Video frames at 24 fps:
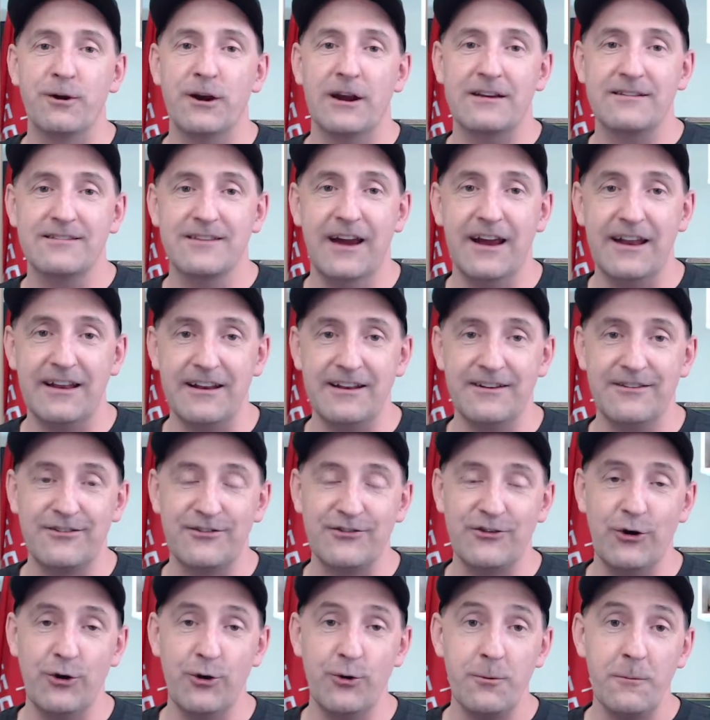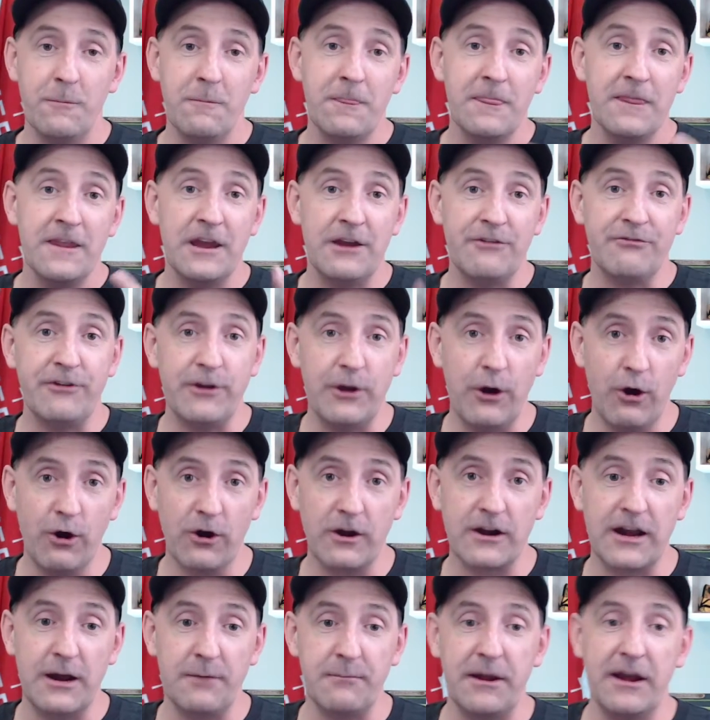excited. So if you are
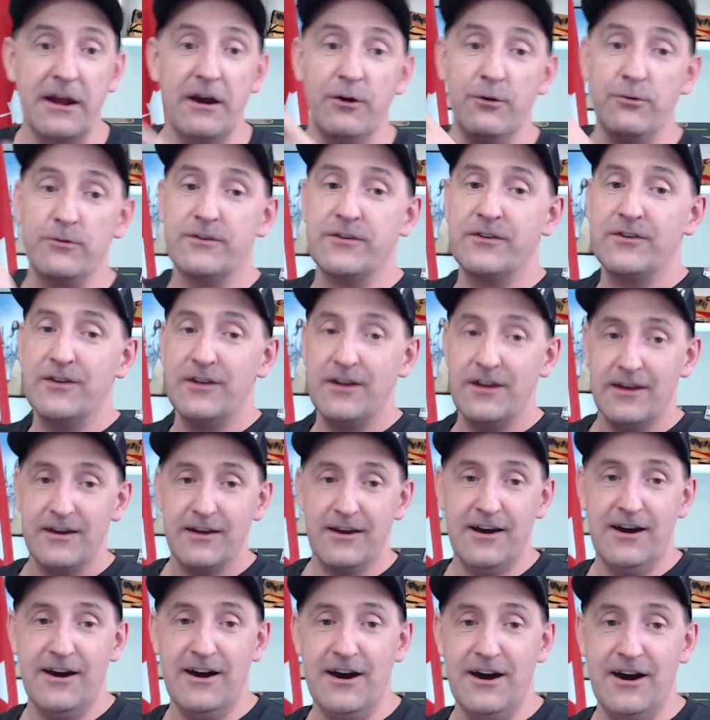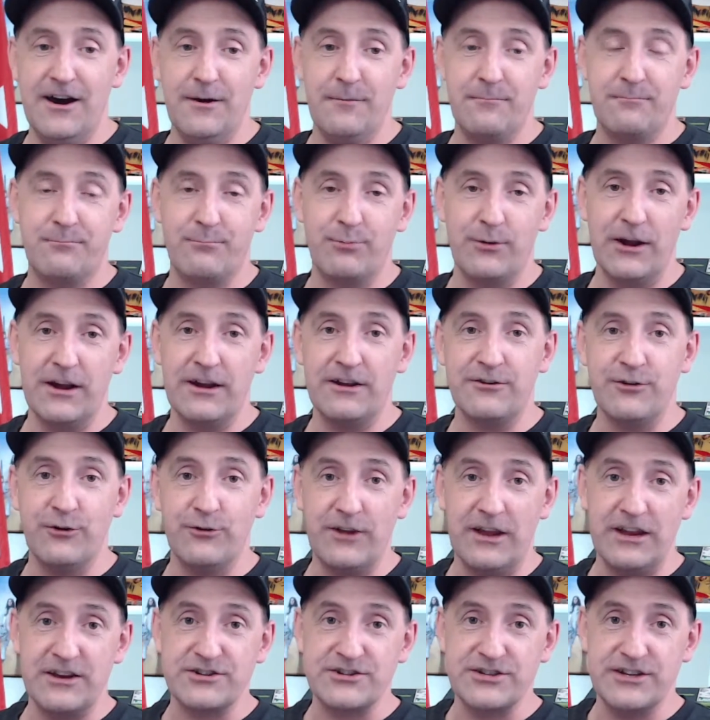coming out, uh, bring a
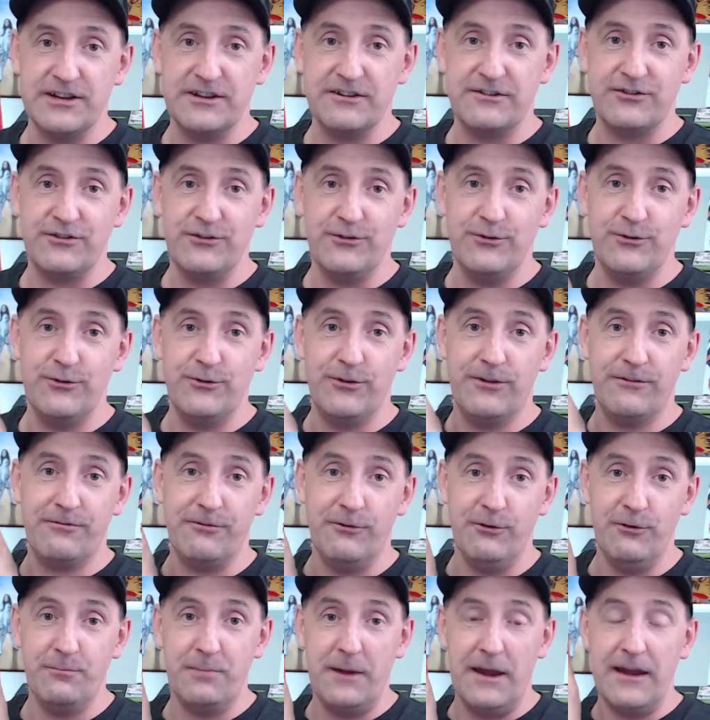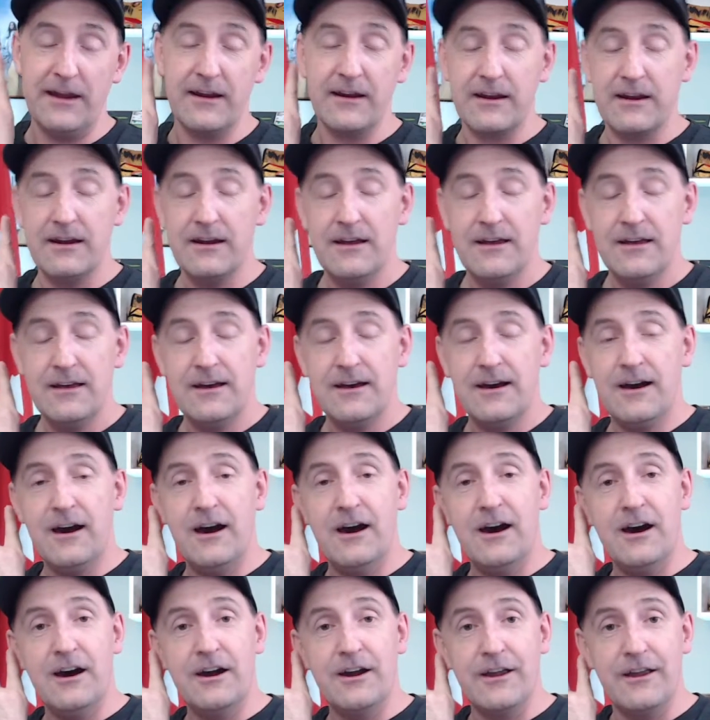donation to the food bank.
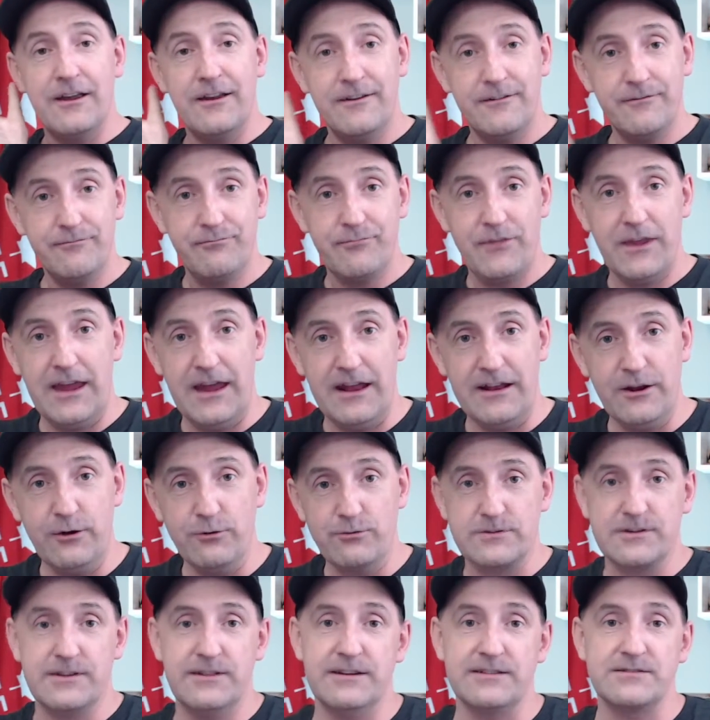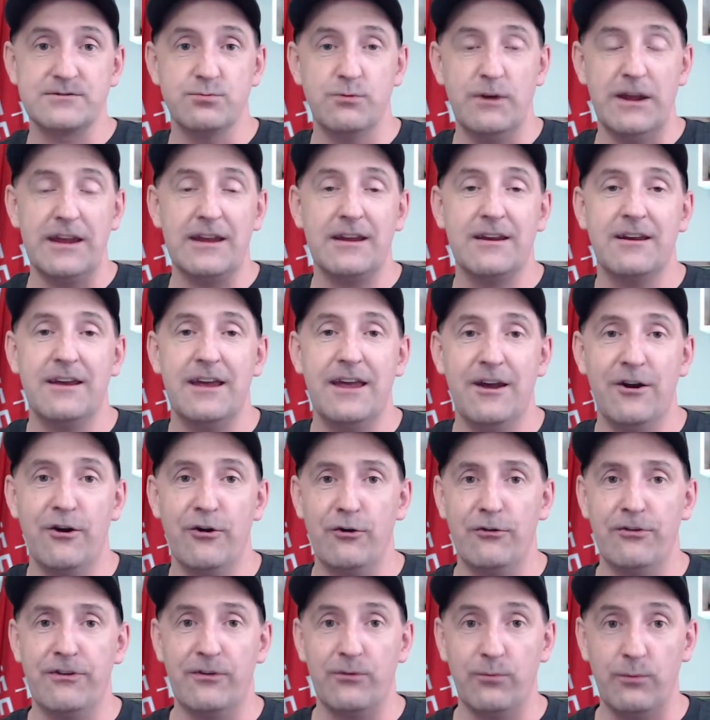Uh, head out this week or
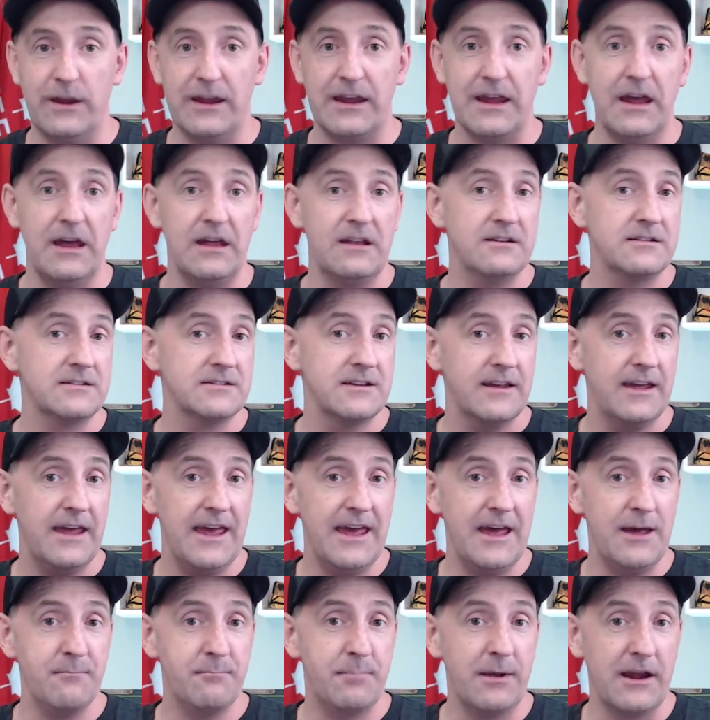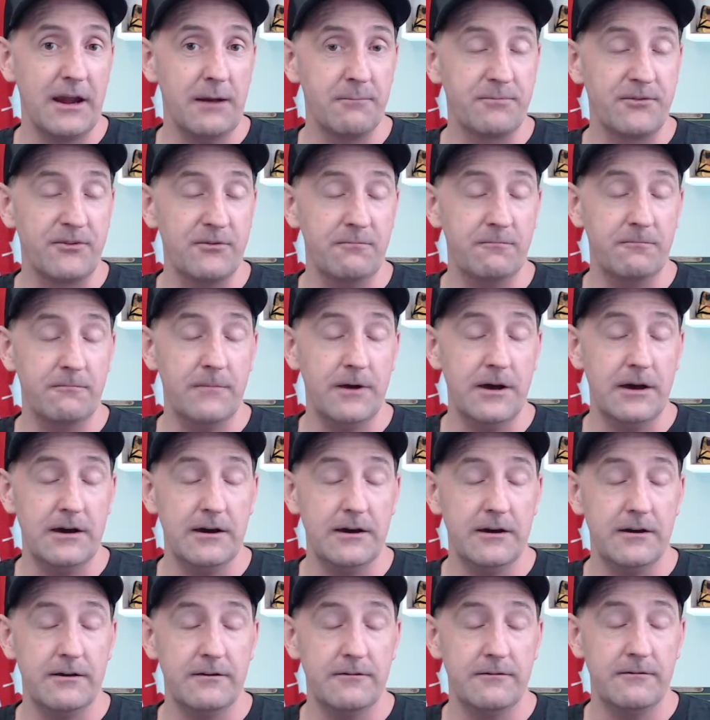this weekend and pick up some
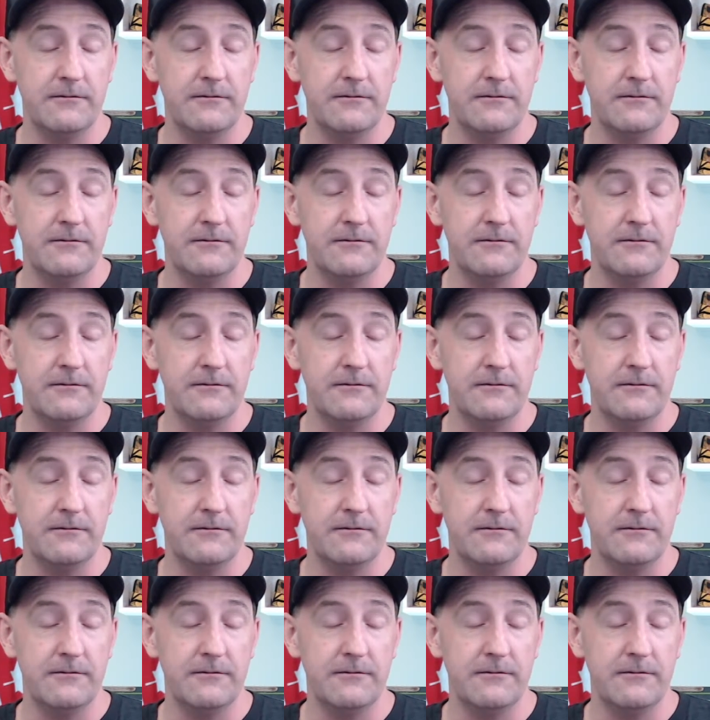uh,